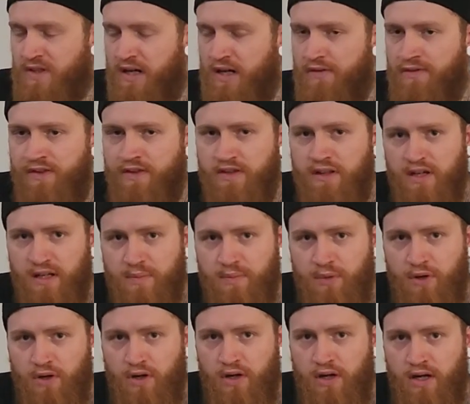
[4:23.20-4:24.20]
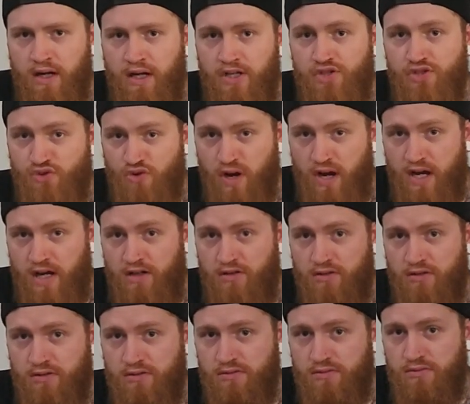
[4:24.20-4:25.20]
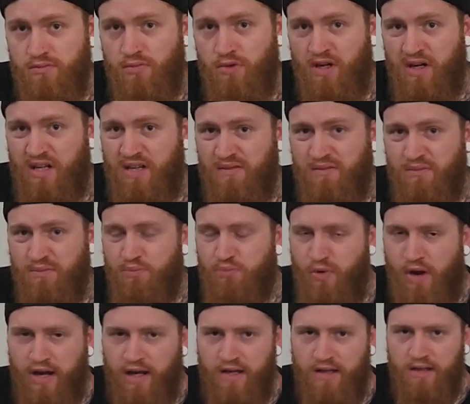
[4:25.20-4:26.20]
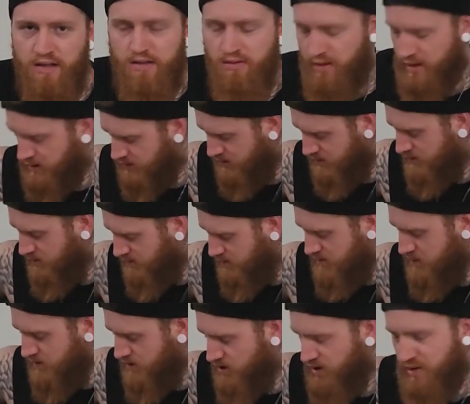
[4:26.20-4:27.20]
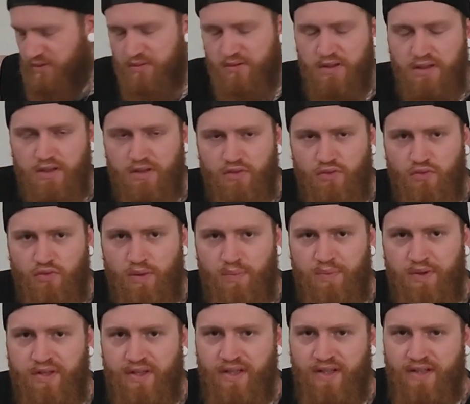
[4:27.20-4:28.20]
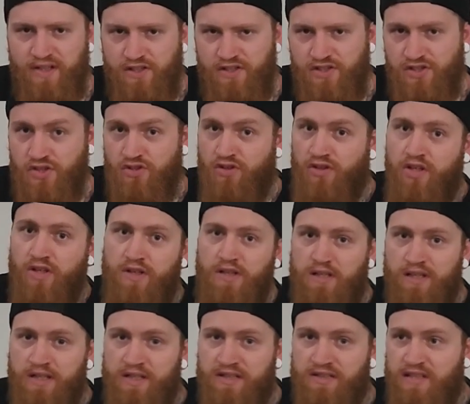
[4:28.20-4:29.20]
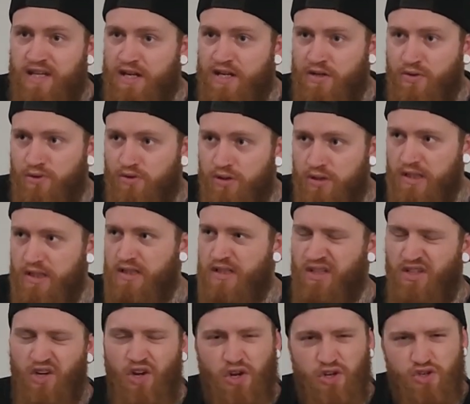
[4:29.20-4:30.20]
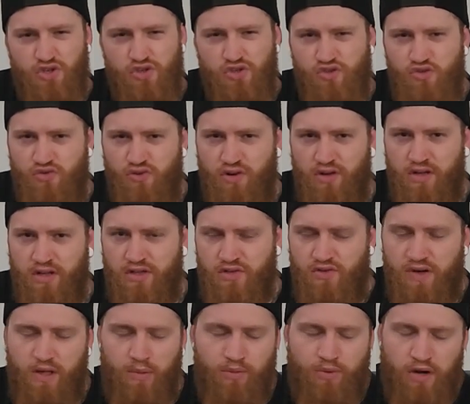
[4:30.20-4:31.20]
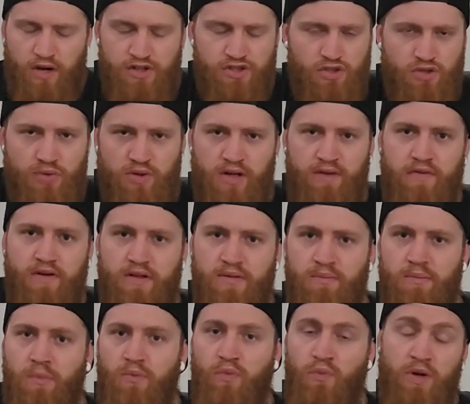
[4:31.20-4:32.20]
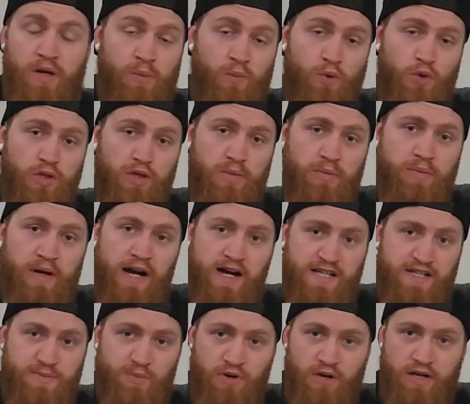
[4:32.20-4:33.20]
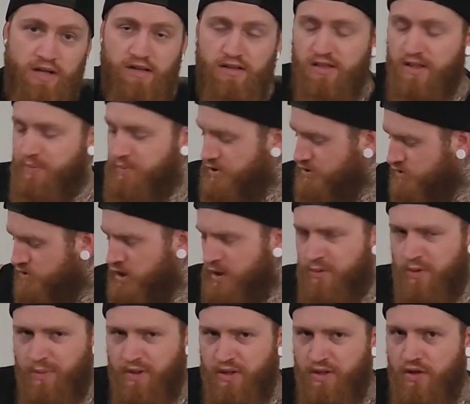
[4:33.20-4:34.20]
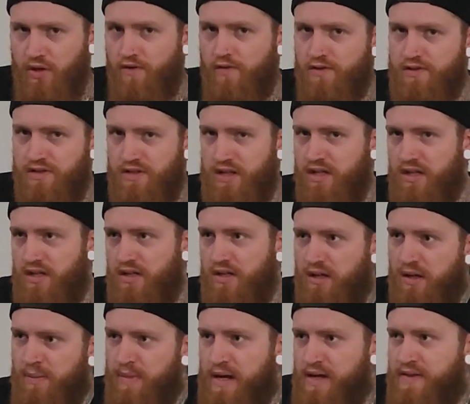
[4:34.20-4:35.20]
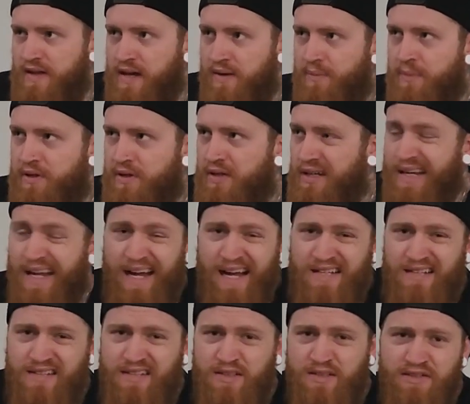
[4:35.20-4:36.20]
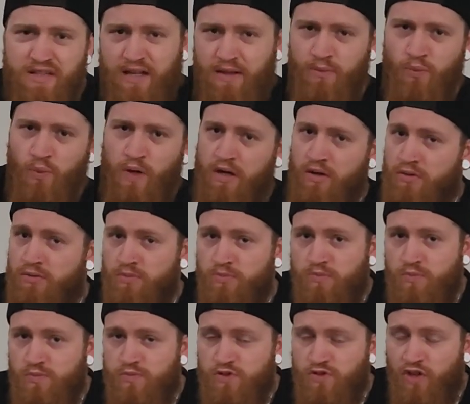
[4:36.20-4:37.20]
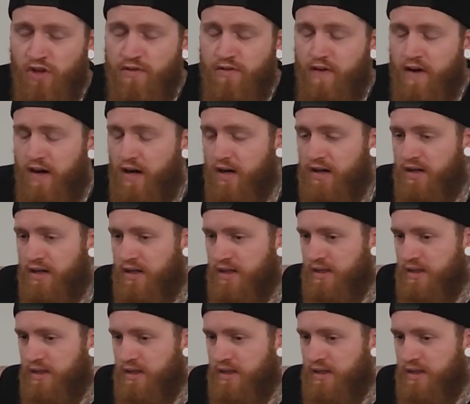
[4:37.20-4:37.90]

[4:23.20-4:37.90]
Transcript: I feel like my trowel might break, like rip it, and then it's just gonna extend, or a tree branch or whatever when I'm walking past might clip it. So I'm a bit nervous about that, but it's done well so far.